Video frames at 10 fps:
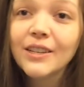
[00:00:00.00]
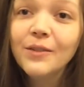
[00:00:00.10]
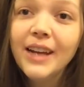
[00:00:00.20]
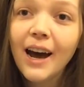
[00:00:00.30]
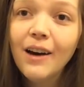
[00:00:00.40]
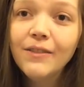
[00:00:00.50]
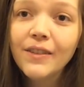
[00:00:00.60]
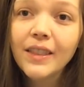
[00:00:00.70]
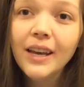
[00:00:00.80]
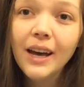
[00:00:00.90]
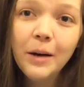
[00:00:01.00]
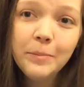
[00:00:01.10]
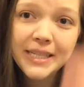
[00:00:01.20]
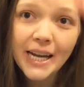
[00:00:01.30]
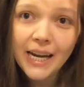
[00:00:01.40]
so now for the
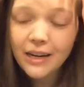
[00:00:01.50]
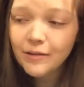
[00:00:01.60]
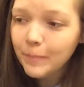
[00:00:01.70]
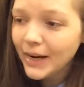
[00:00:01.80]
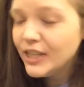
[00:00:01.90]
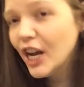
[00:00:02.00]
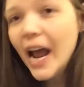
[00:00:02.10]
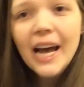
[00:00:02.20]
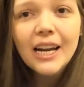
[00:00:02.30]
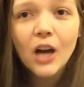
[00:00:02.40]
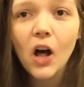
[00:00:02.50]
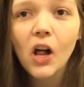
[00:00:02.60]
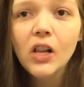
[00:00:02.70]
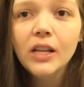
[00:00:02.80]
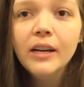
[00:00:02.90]
update of my
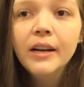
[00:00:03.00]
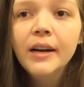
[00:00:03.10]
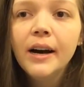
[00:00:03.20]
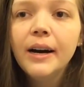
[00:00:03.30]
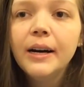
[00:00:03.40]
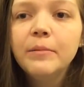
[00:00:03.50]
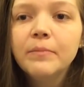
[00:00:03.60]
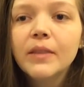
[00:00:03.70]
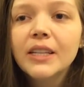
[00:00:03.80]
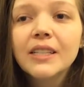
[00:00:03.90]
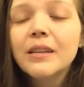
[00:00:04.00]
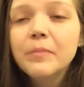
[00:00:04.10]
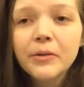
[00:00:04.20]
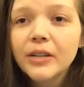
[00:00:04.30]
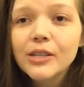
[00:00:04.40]
channel. This is
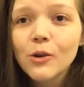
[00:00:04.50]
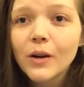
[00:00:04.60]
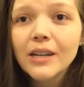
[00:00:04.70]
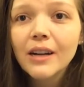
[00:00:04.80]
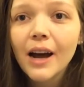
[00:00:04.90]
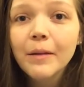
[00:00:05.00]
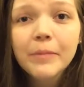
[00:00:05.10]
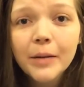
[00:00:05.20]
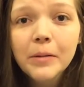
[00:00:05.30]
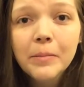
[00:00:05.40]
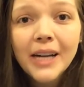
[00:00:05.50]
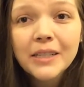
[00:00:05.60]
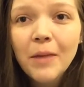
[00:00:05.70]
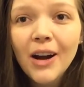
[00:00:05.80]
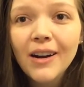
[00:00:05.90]
gonna be really short. I'm coming back
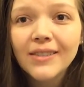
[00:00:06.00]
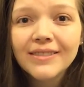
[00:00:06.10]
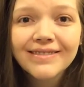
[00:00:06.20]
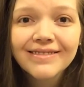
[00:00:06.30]
tomorrow.